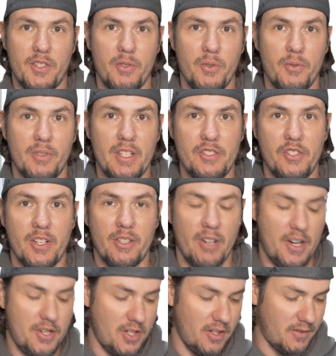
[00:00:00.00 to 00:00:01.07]
to the
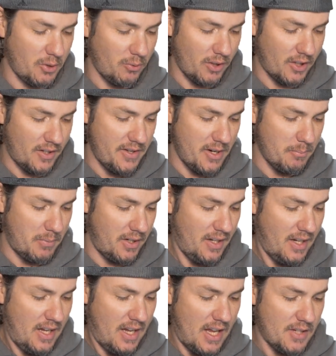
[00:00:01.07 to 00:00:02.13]
generation of torque on there. But
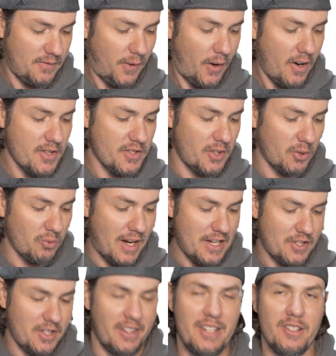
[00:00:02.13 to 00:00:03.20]
as far as the
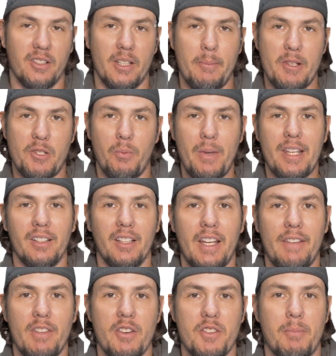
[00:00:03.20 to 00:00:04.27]
rest of these limits, we can
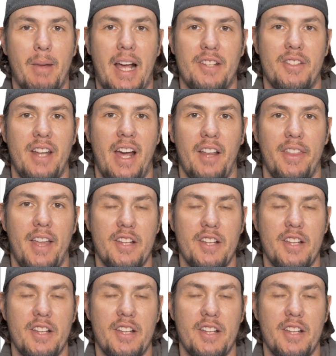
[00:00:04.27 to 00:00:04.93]
leave those maxed out.